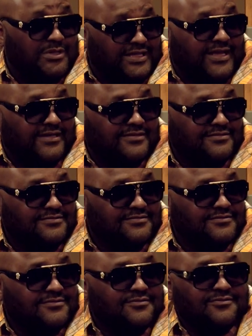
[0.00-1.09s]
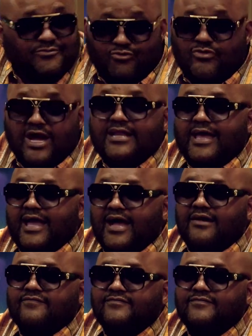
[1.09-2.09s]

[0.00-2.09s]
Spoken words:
that. You got to have